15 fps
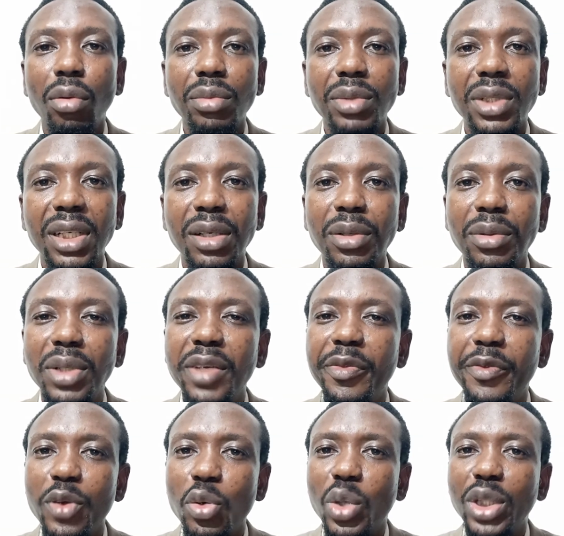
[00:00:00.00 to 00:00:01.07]
Though,
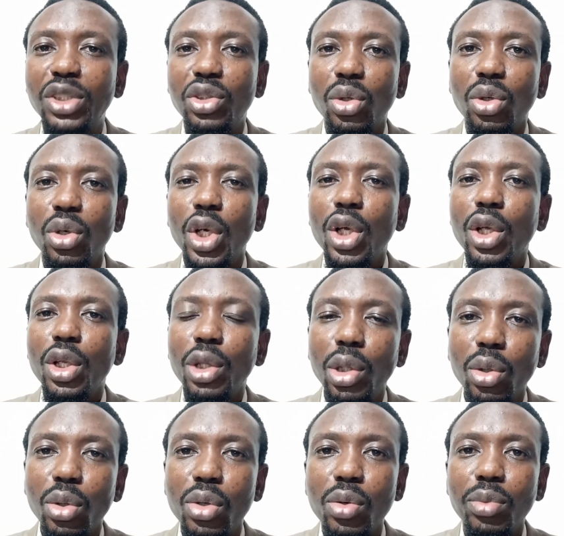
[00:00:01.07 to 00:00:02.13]
if you want to
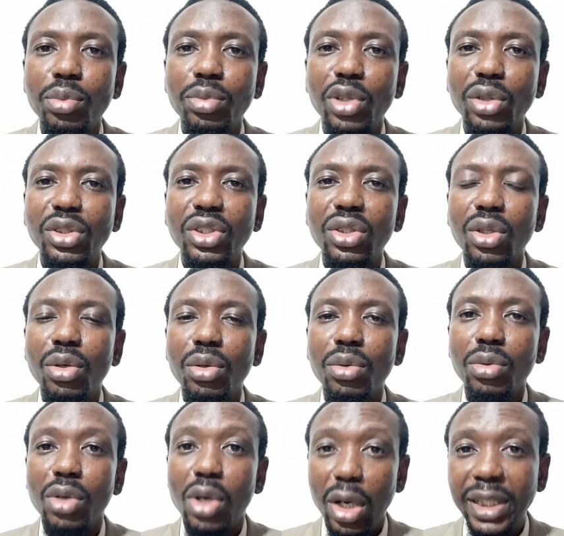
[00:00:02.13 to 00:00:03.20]
look those,
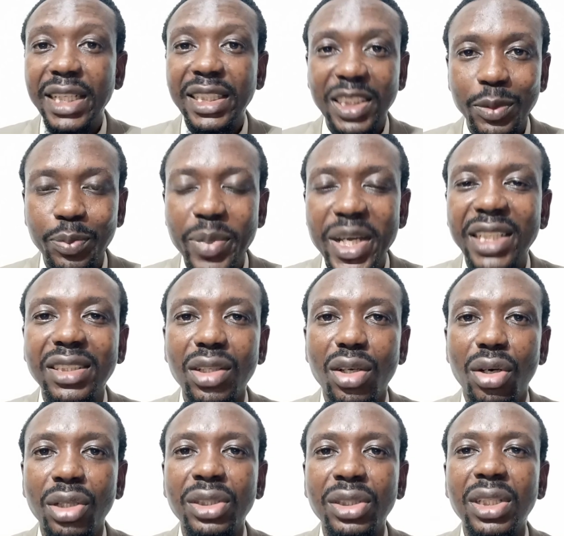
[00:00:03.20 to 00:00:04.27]
God expects
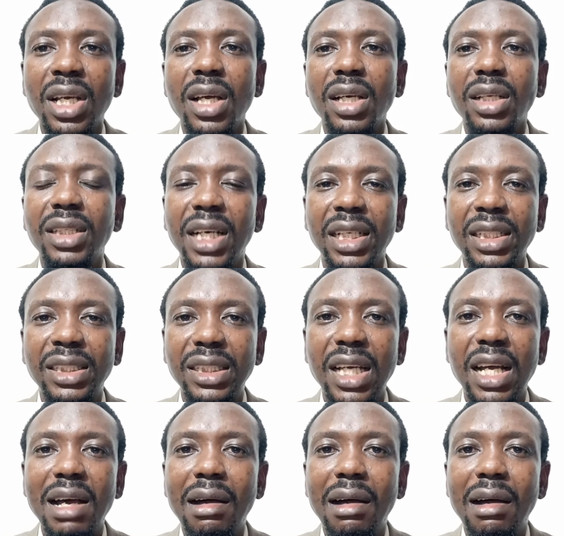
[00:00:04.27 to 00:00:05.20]
us that